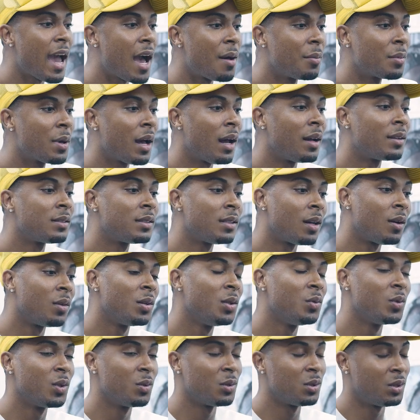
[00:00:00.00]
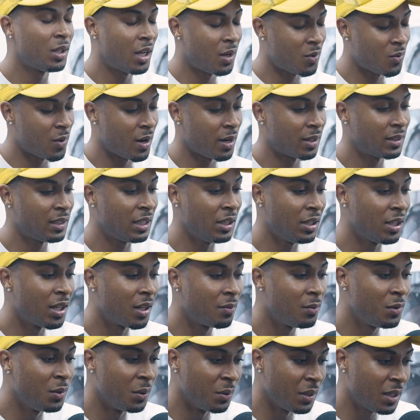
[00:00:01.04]
app called Tony Rivers Network,
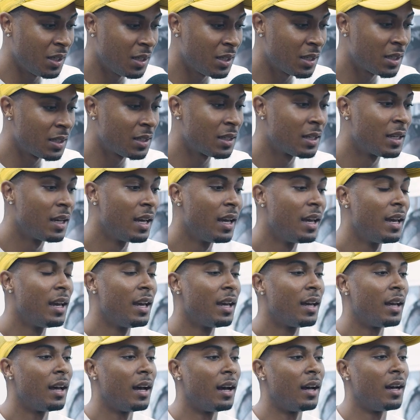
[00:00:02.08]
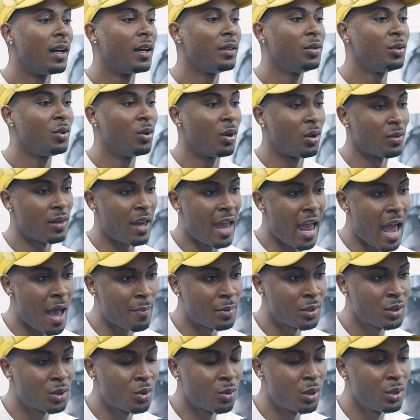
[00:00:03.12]
TWN. You go on the App
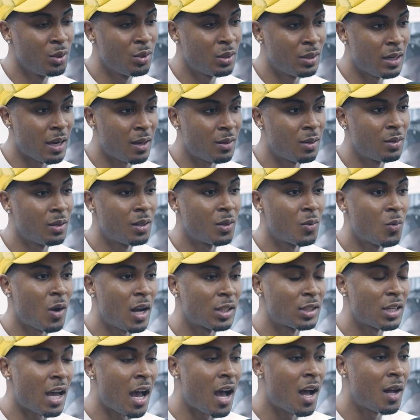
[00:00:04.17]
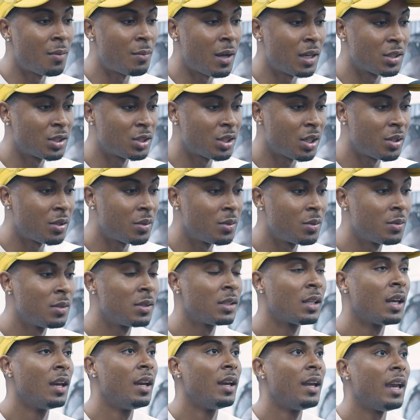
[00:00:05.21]
Store, you can download it and watch all my
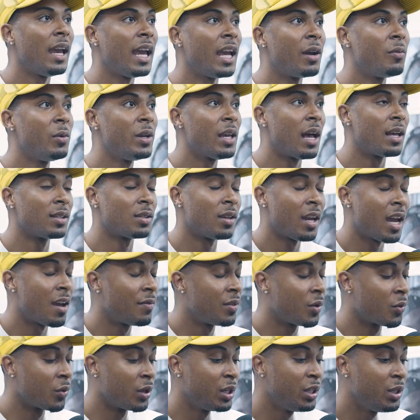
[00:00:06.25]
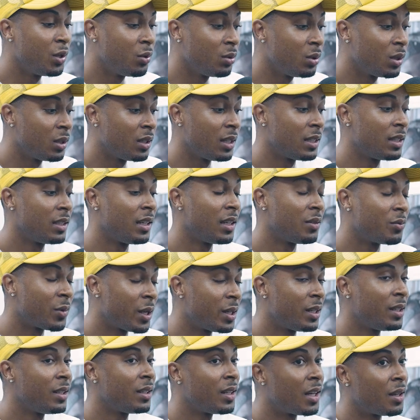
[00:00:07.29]
shows. And we also have the reunion that's getting
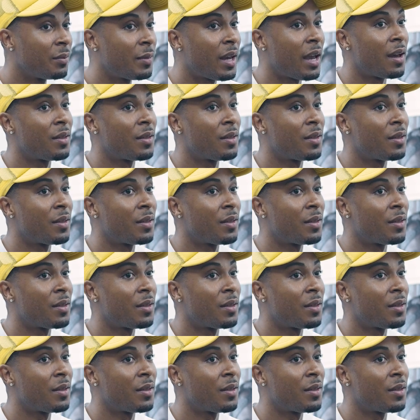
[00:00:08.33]
ready to come